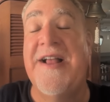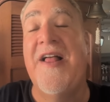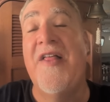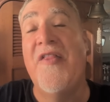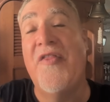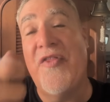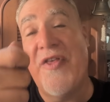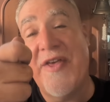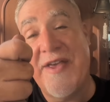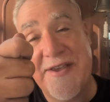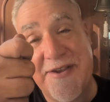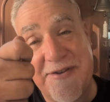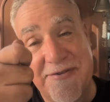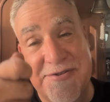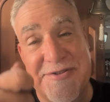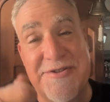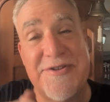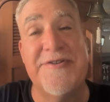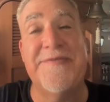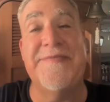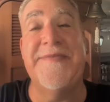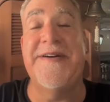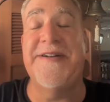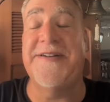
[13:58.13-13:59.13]
Thank you
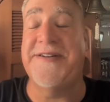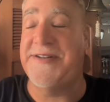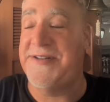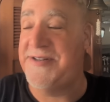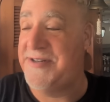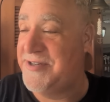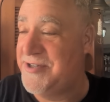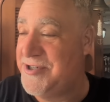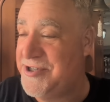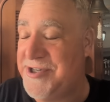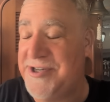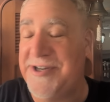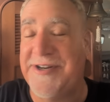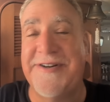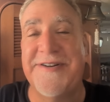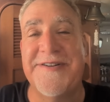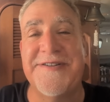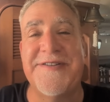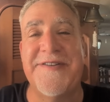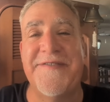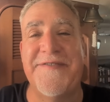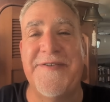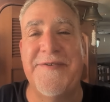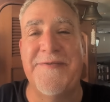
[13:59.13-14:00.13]
so much.
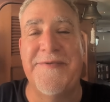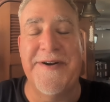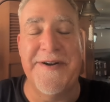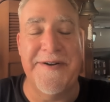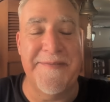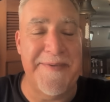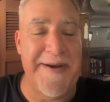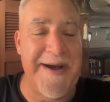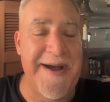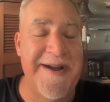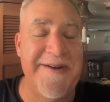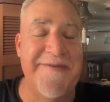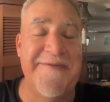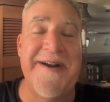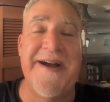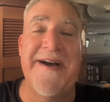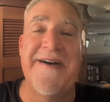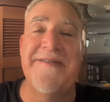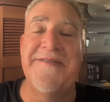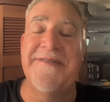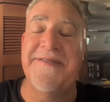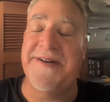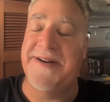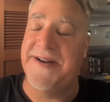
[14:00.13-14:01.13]
Cheers. If you want to buy a
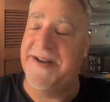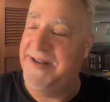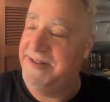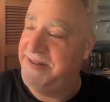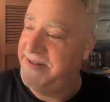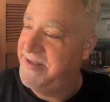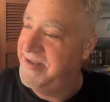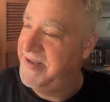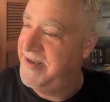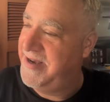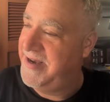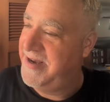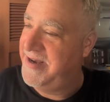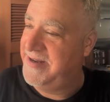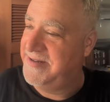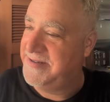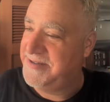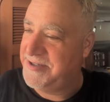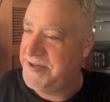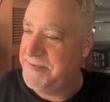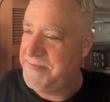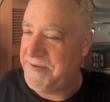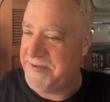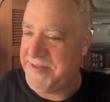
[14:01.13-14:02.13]
round, hit the
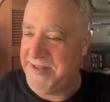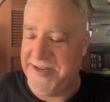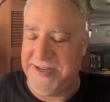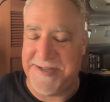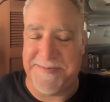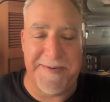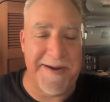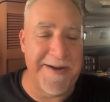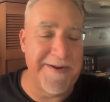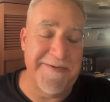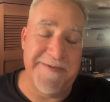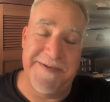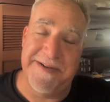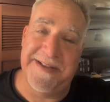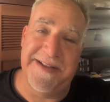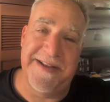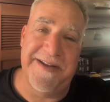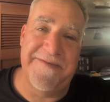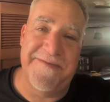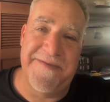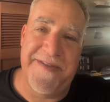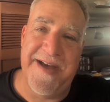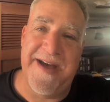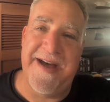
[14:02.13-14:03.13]
super thanks button. We
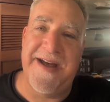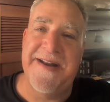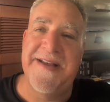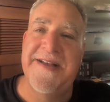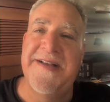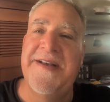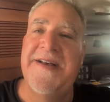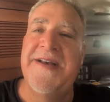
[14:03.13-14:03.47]
love that.